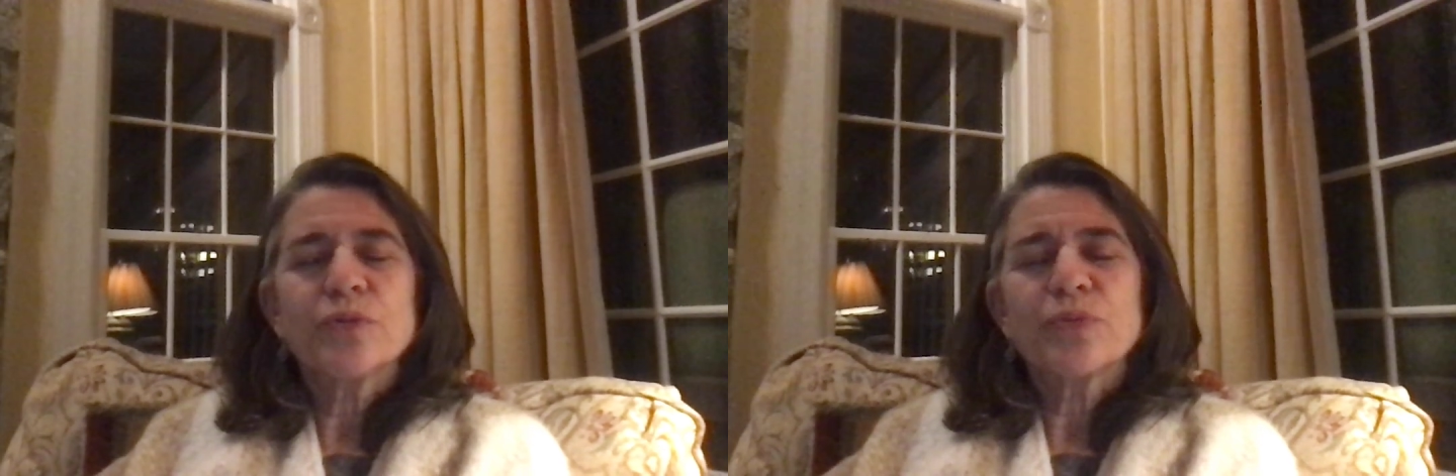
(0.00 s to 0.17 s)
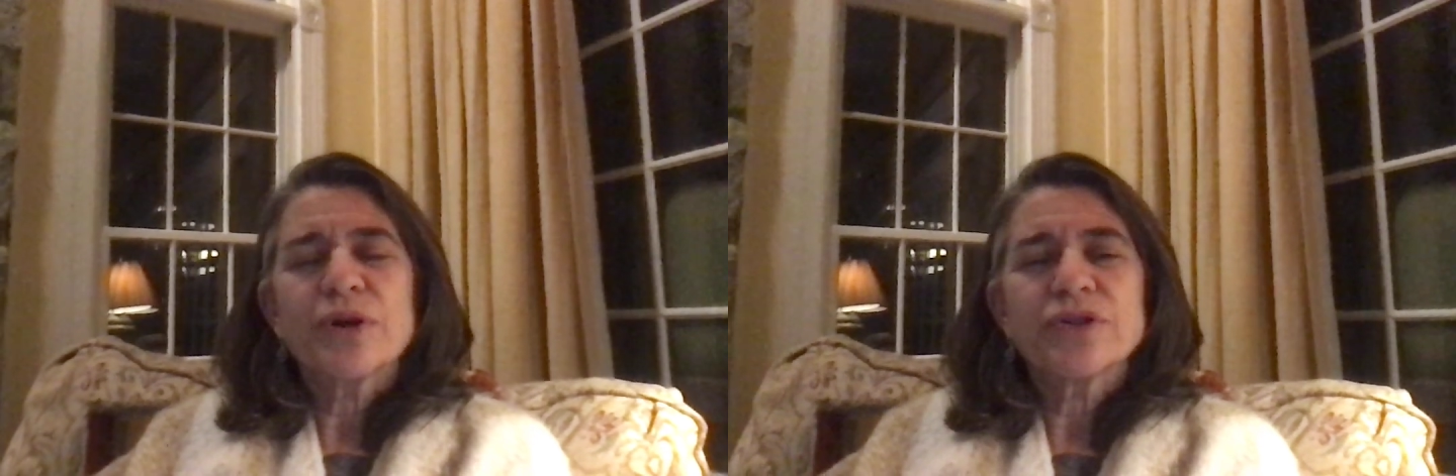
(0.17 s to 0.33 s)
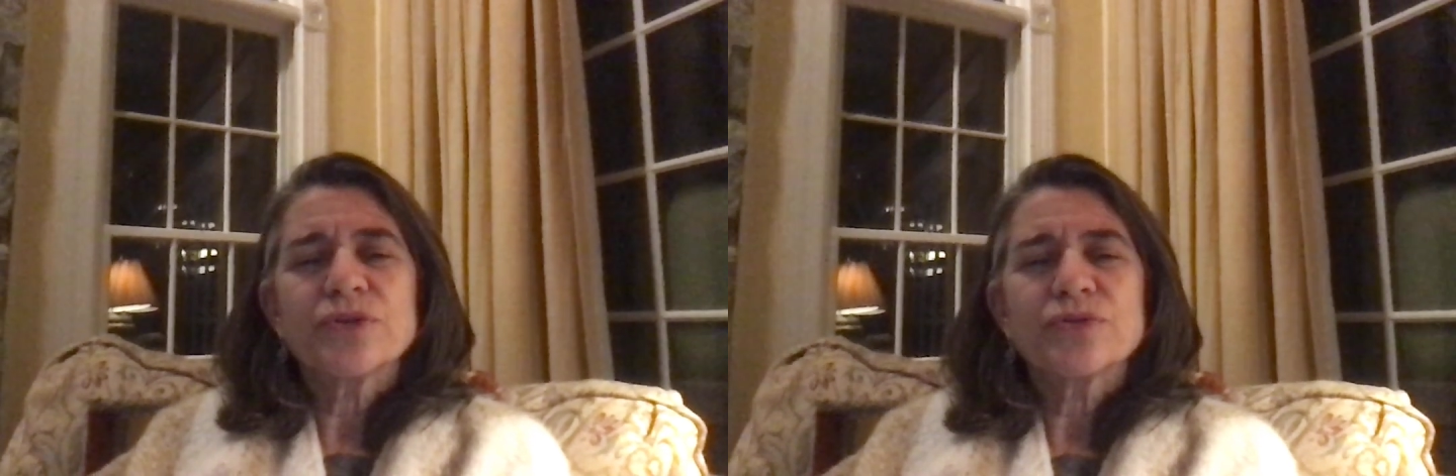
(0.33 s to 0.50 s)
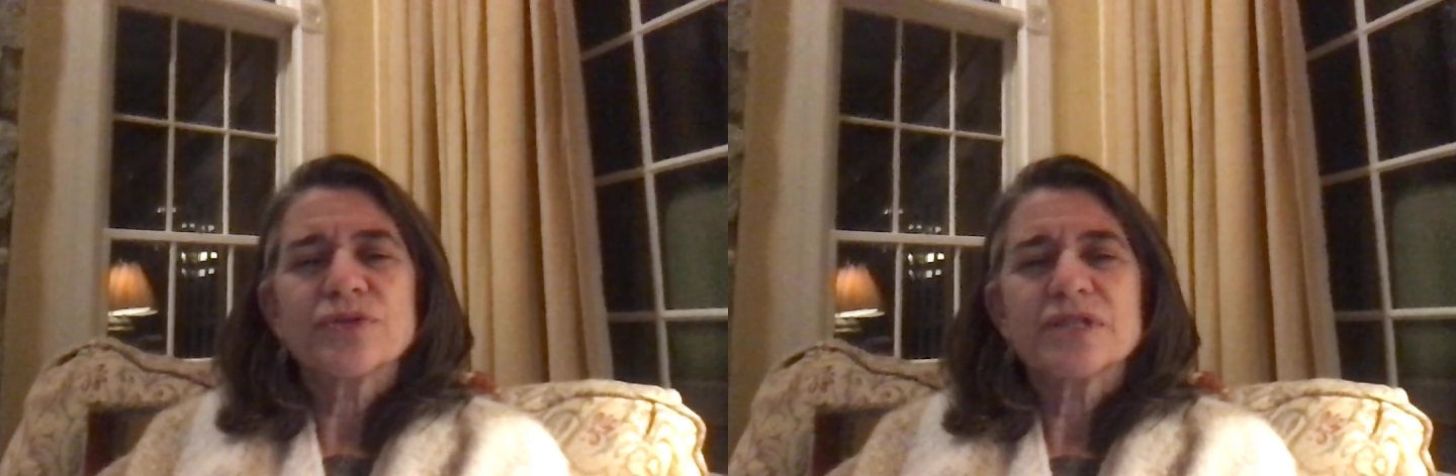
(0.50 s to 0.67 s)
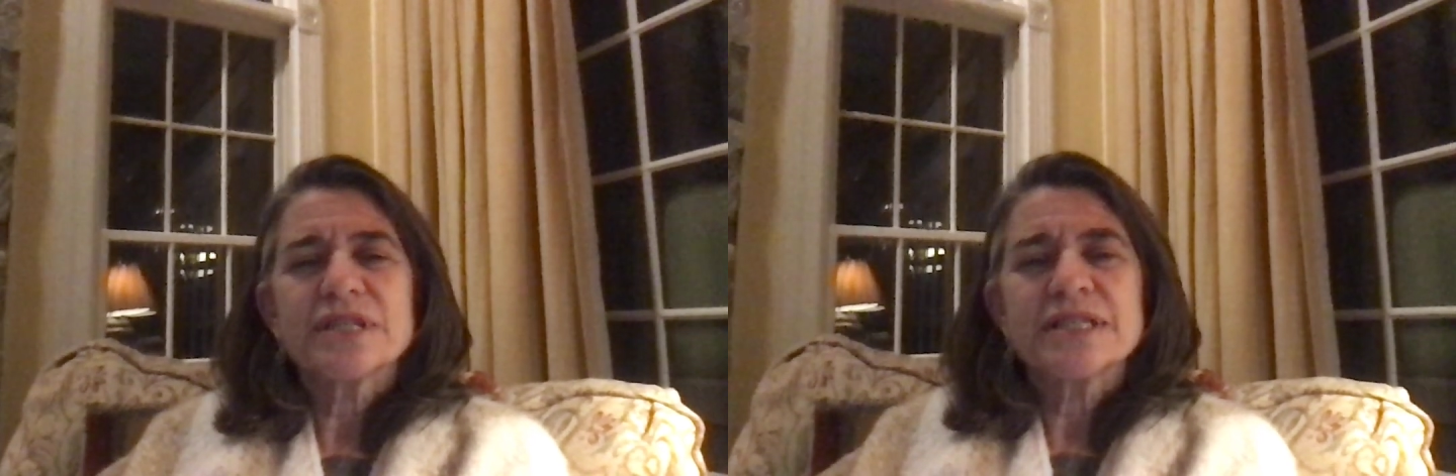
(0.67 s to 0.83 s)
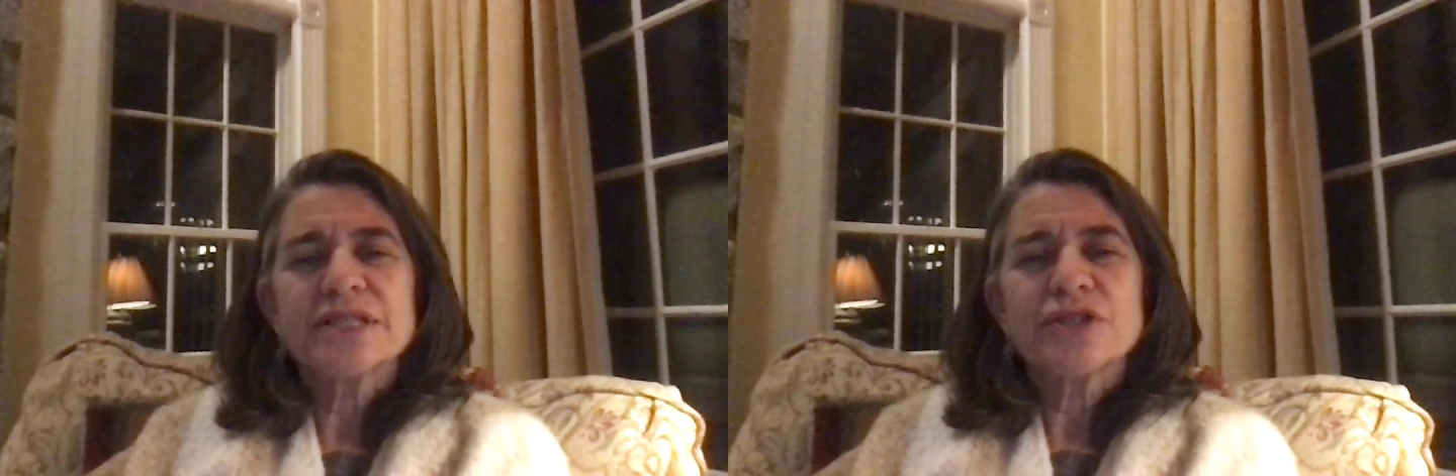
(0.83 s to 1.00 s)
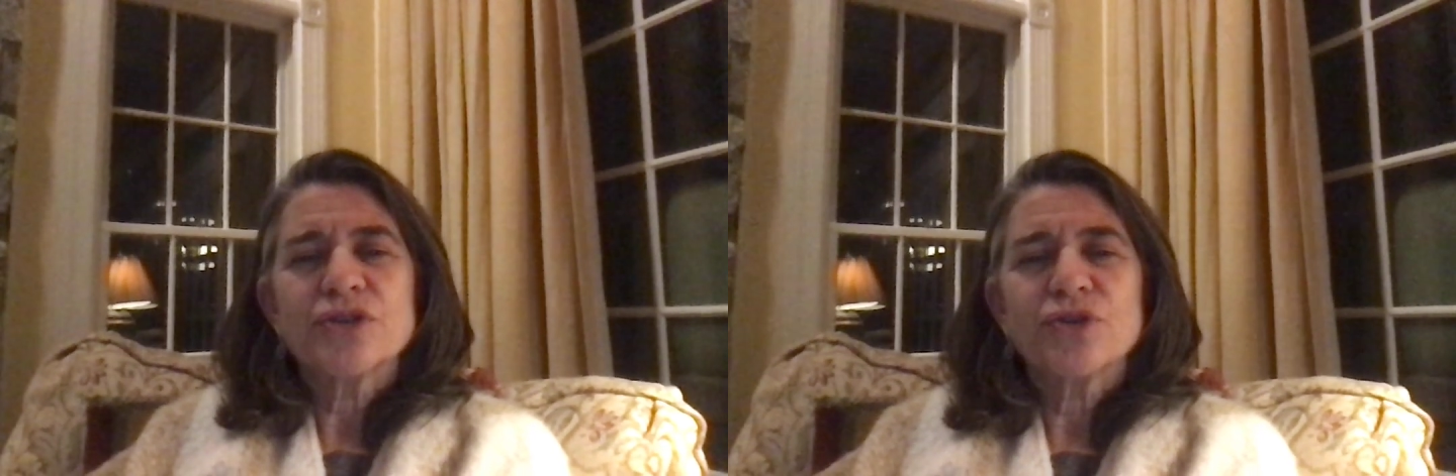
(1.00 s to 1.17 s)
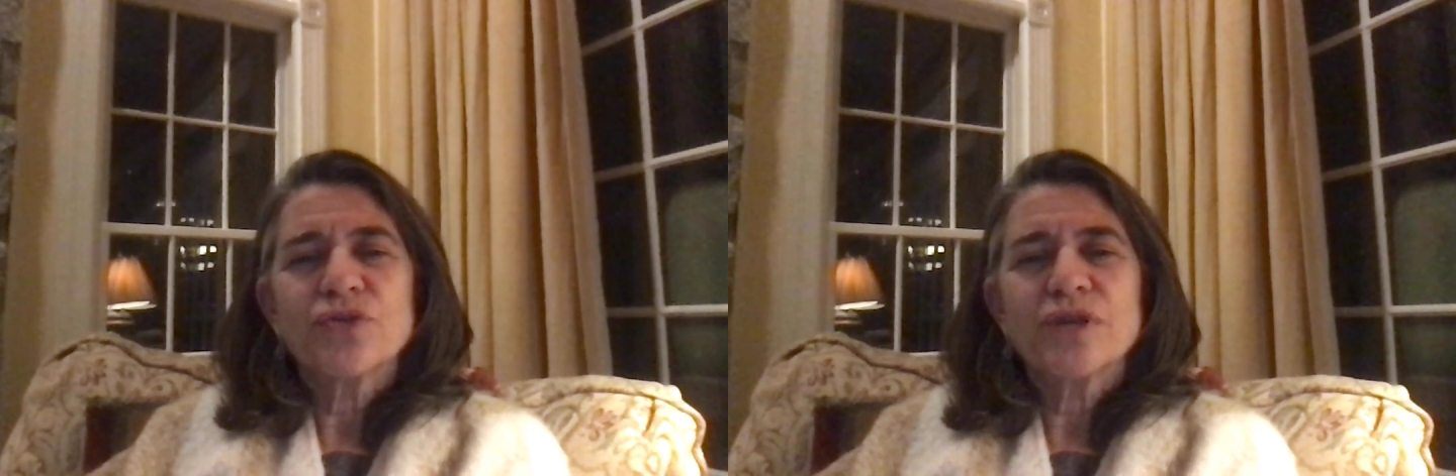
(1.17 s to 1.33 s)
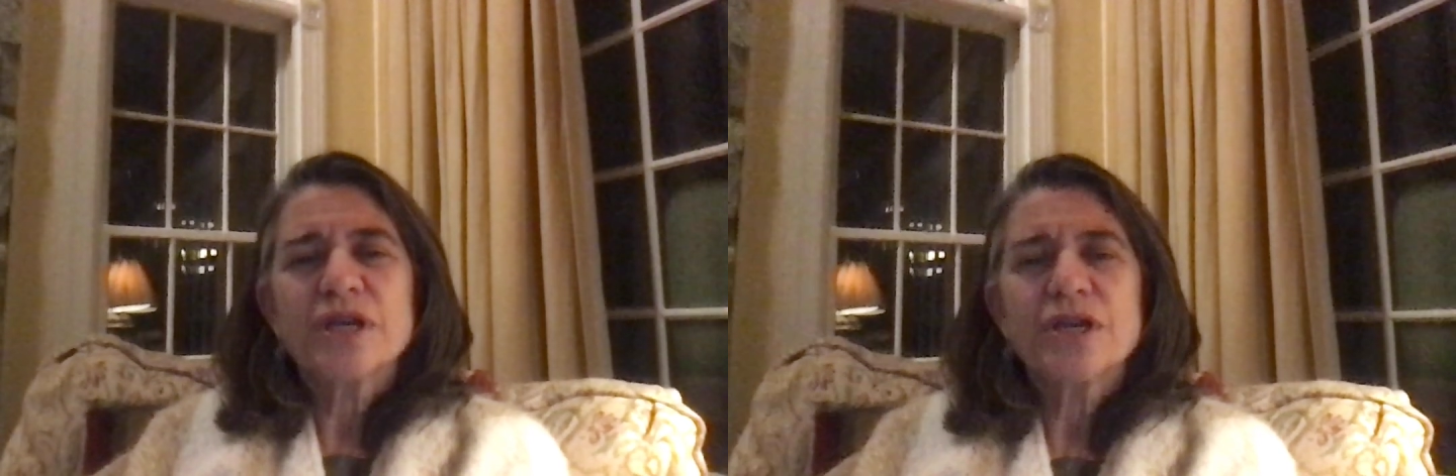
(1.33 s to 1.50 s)
brothers is the
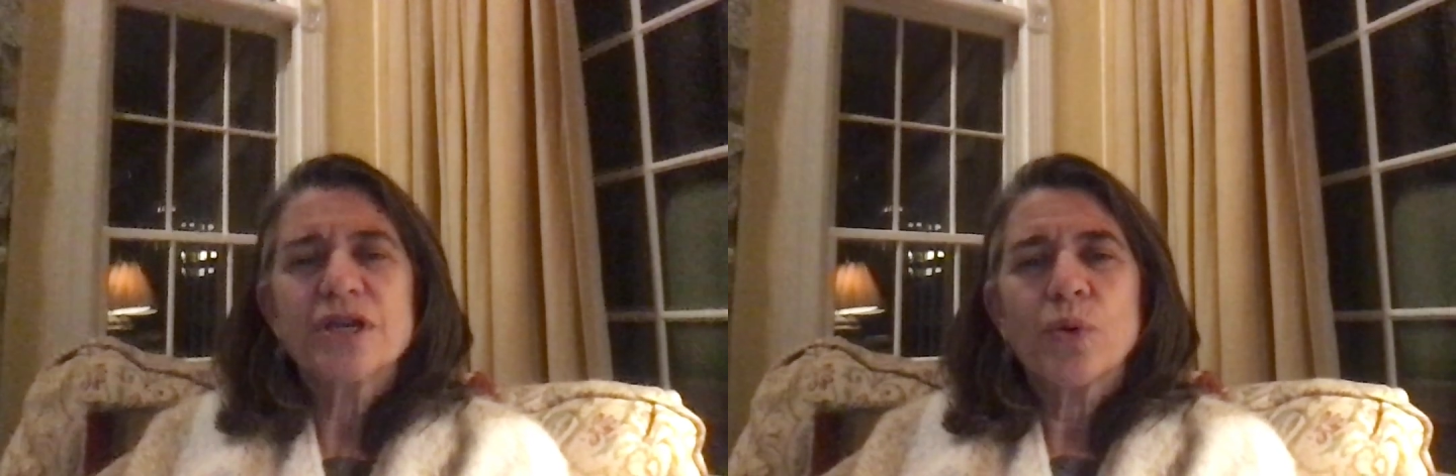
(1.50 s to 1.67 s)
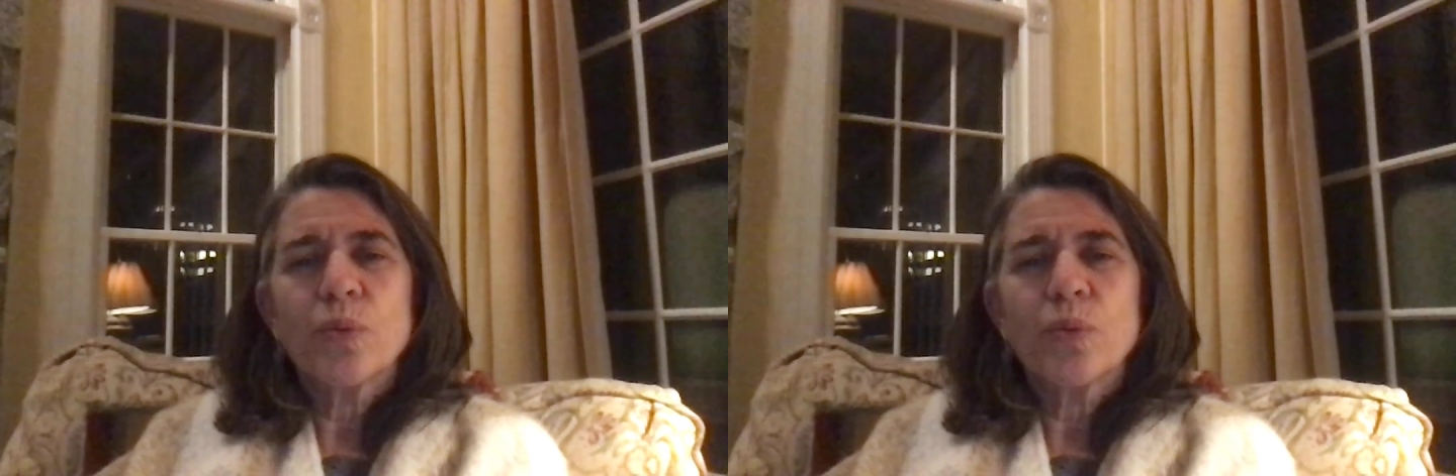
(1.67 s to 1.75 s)
Greek